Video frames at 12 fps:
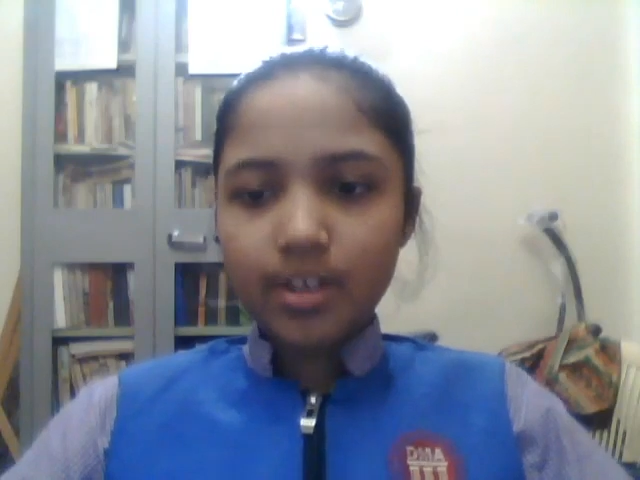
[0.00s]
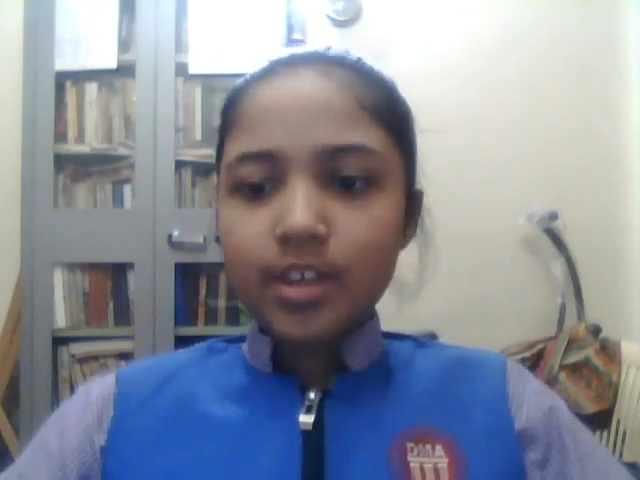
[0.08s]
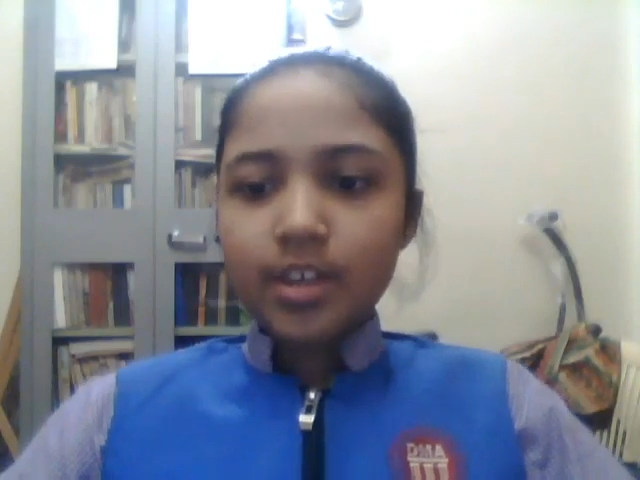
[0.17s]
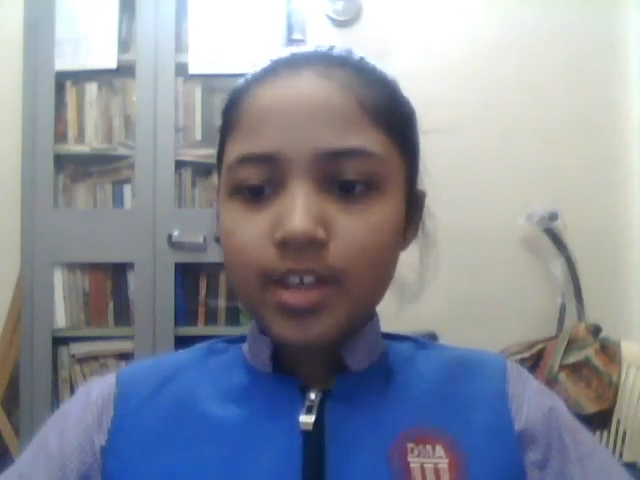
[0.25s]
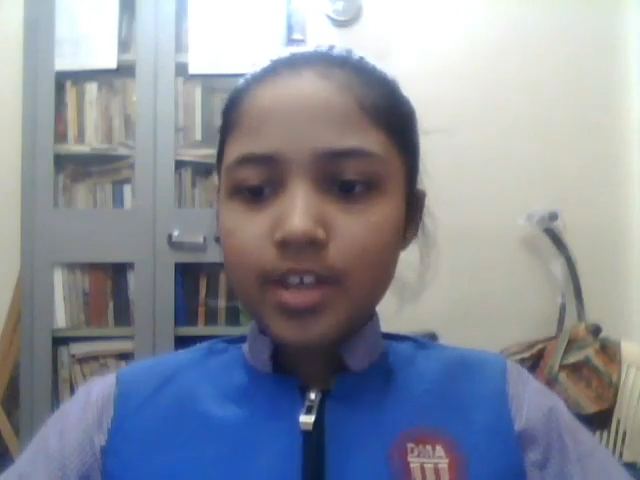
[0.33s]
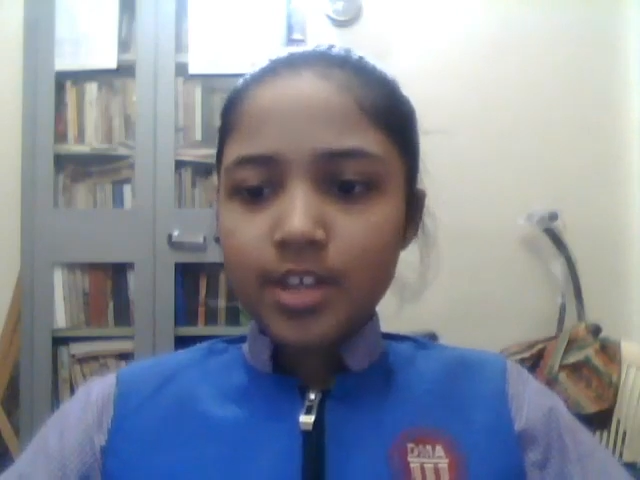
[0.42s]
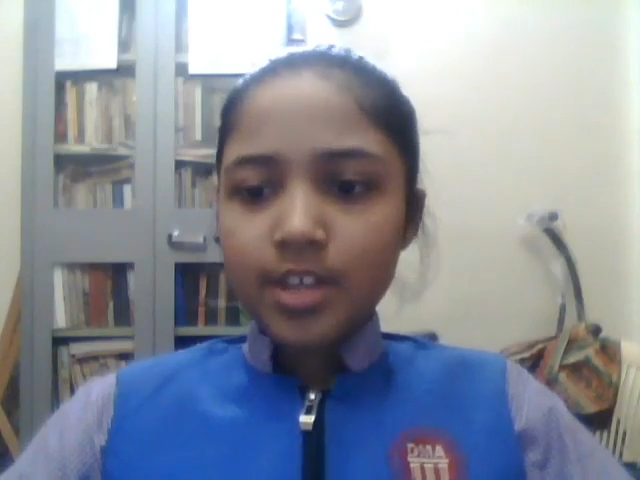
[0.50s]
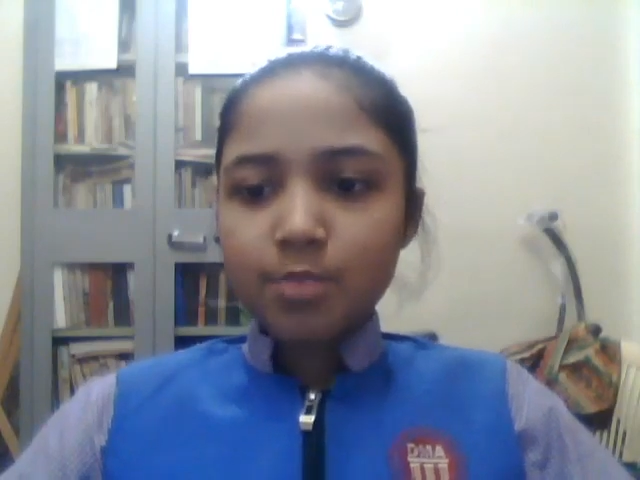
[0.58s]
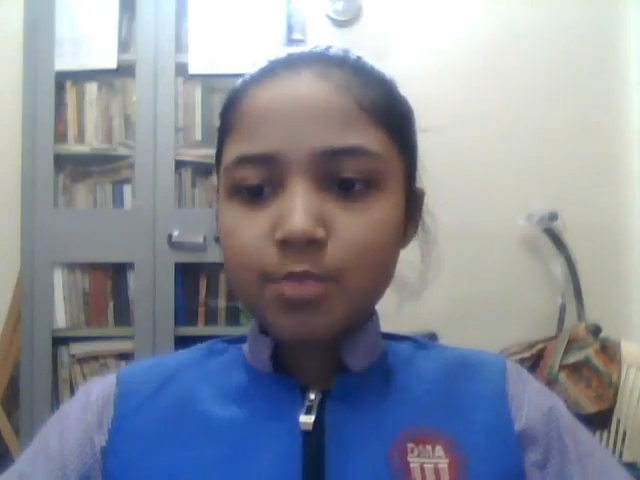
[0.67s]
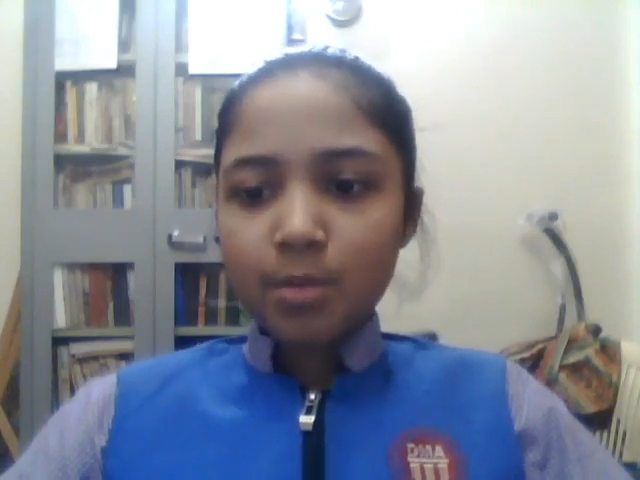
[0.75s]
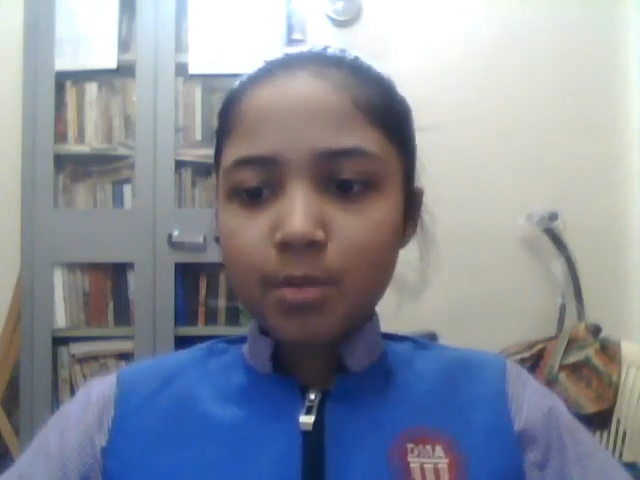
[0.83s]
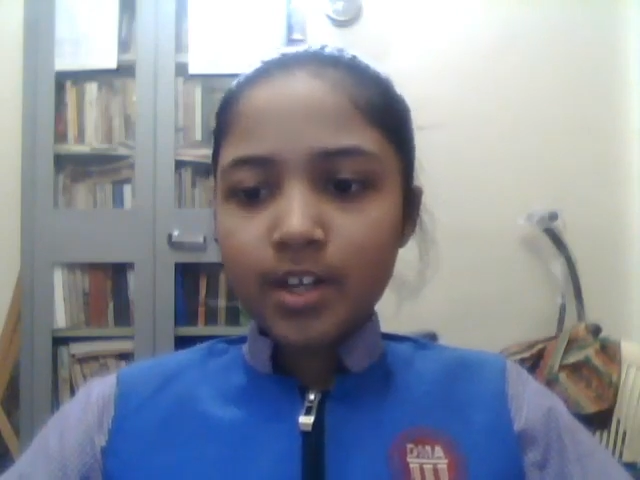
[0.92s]
he is
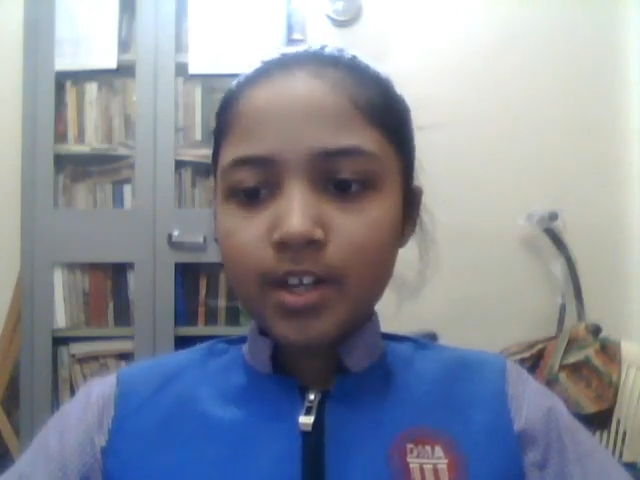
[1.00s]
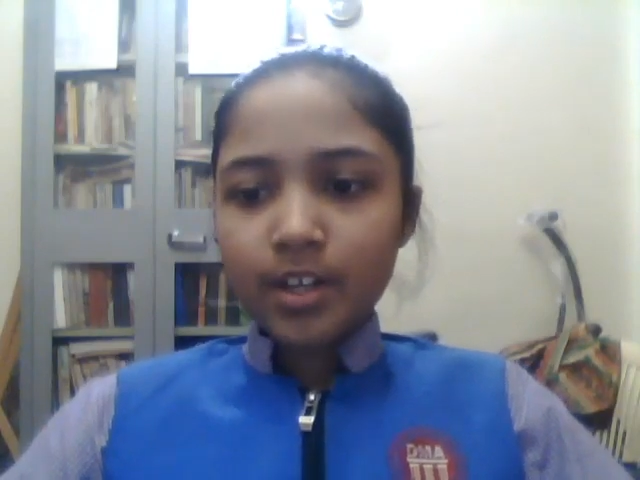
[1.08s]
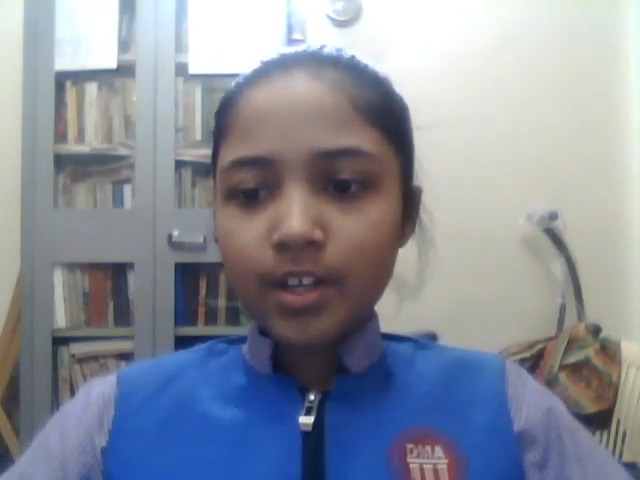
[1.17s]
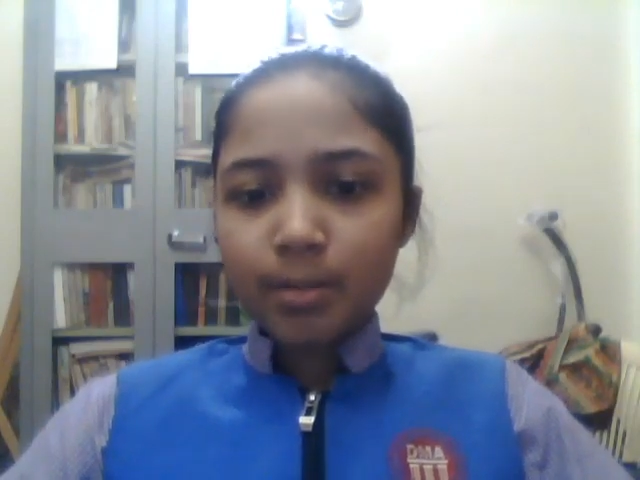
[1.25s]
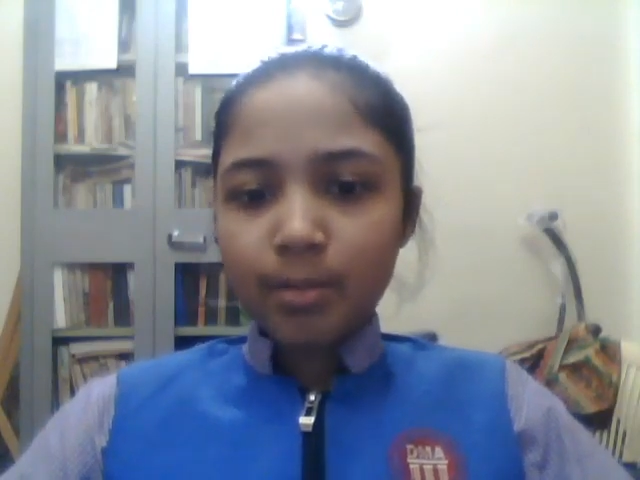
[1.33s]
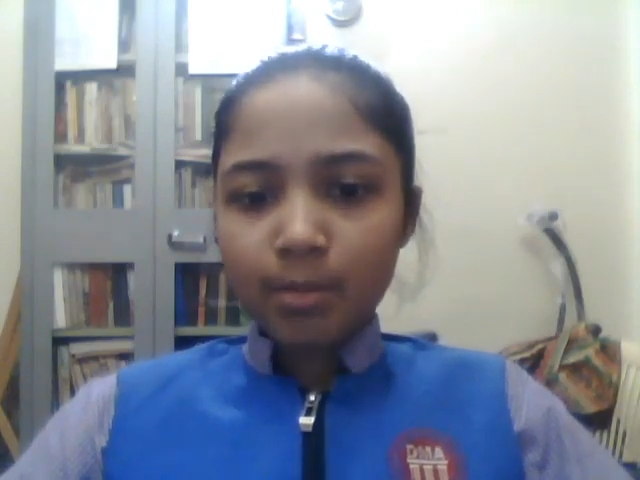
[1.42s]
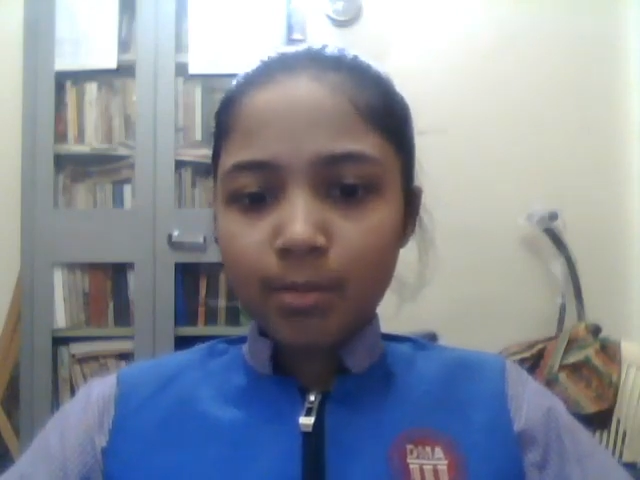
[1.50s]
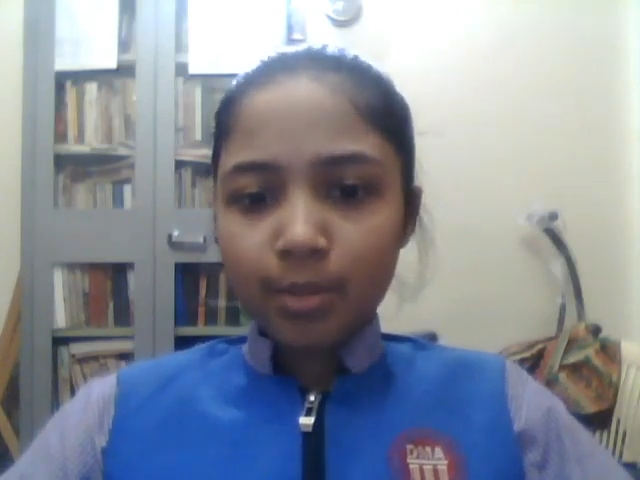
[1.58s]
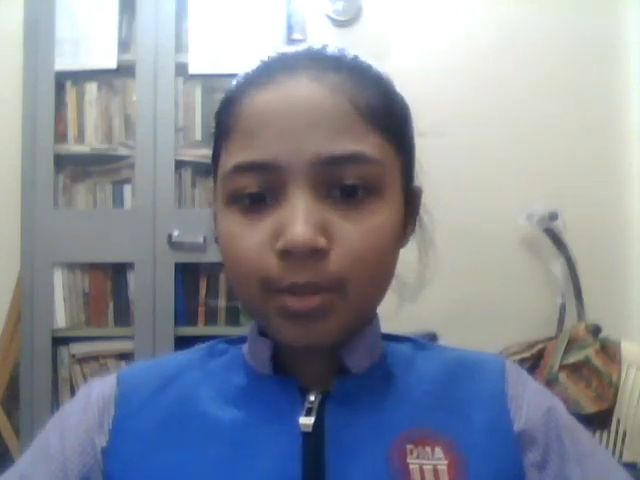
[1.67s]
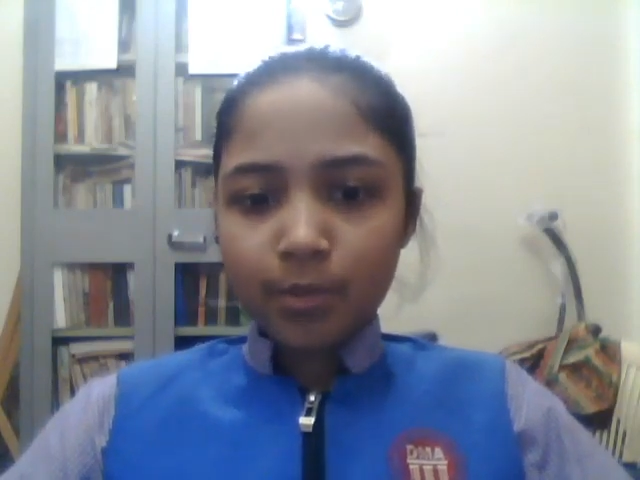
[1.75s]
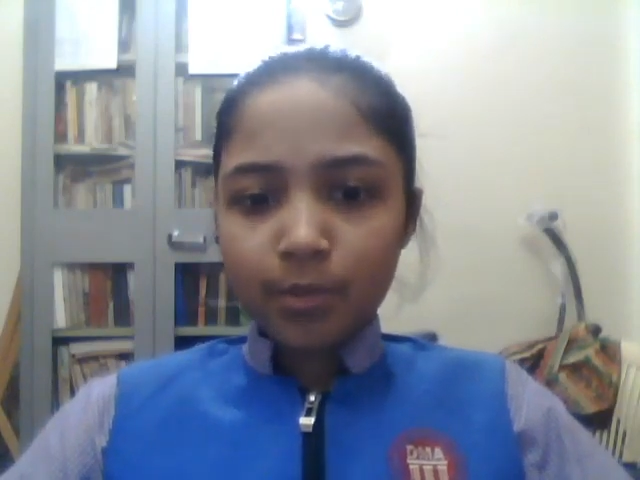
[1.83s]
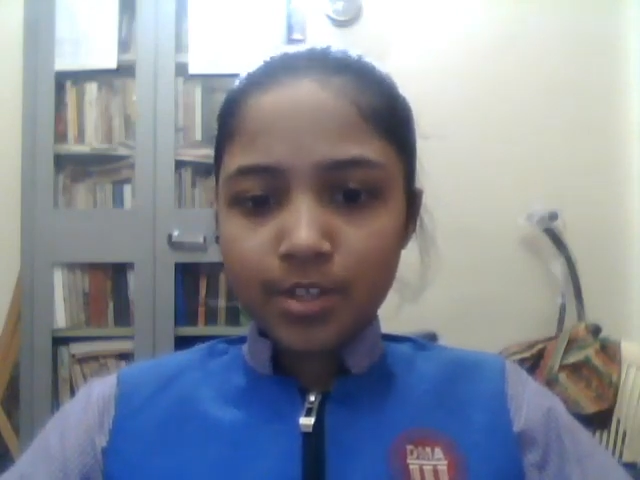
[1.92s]
prominently remembered
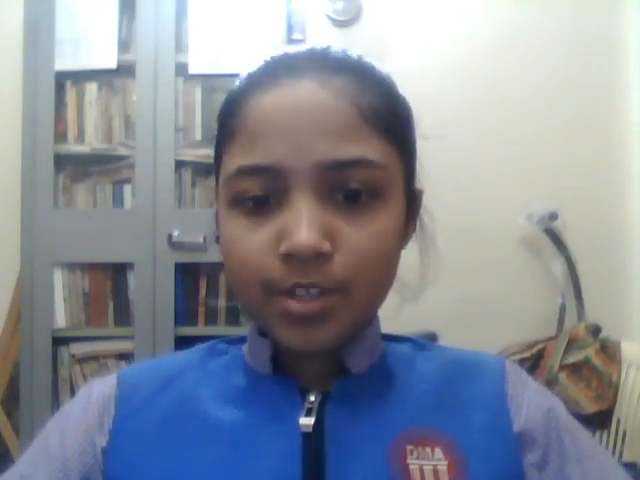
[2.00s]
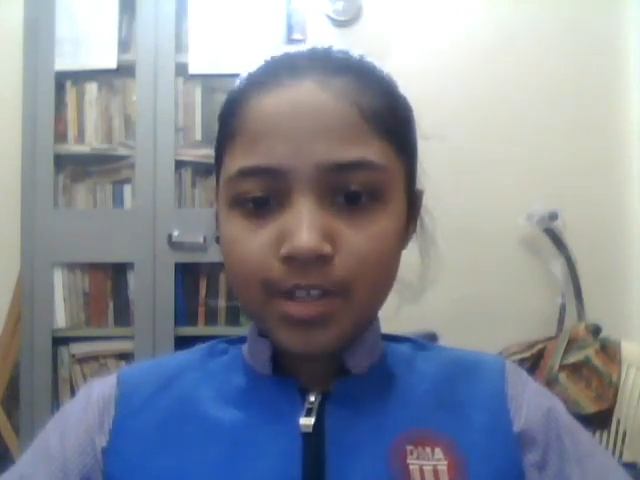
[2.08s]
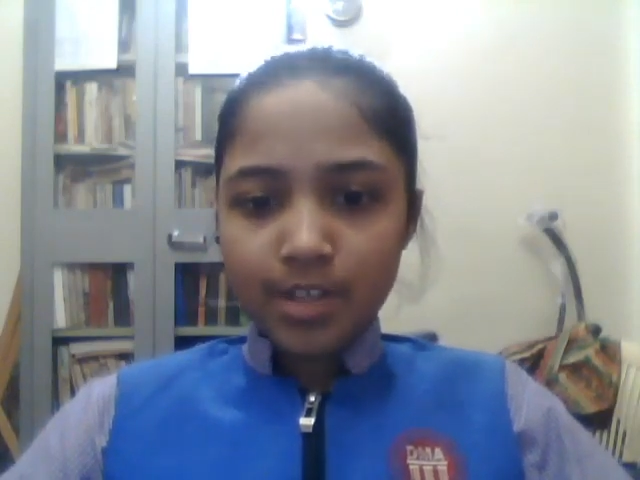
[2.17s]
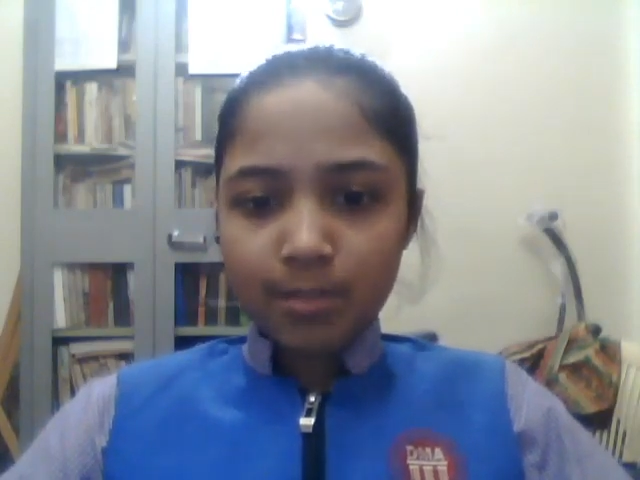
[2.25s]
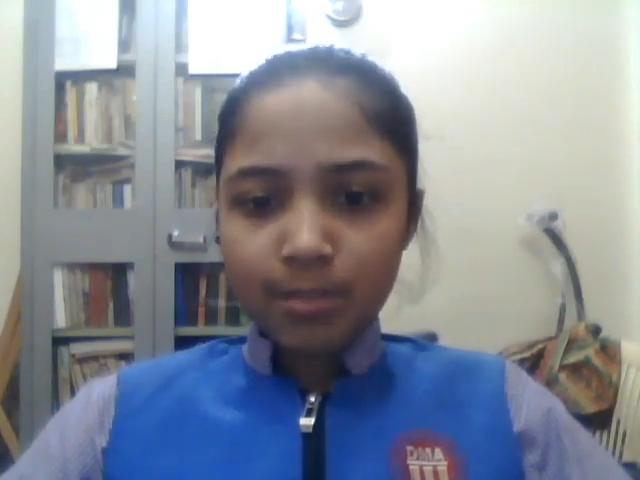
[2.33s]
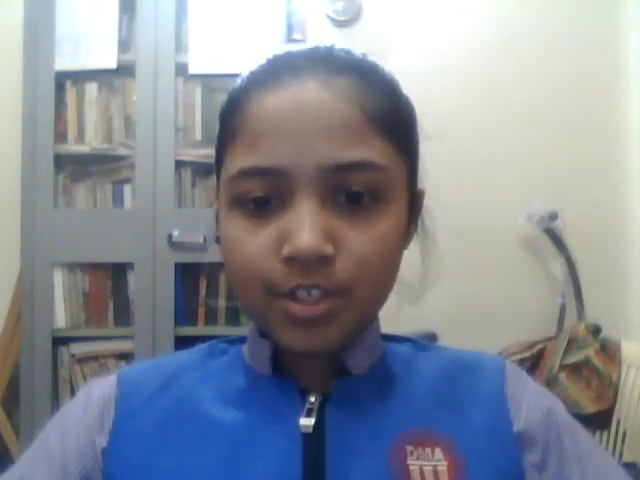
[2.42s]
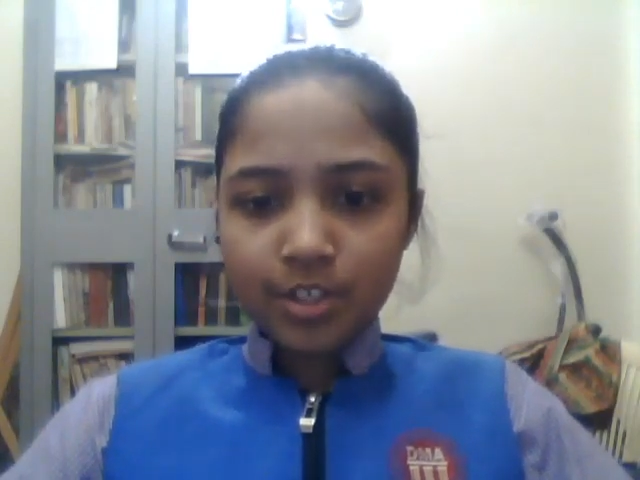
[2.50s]
for establishing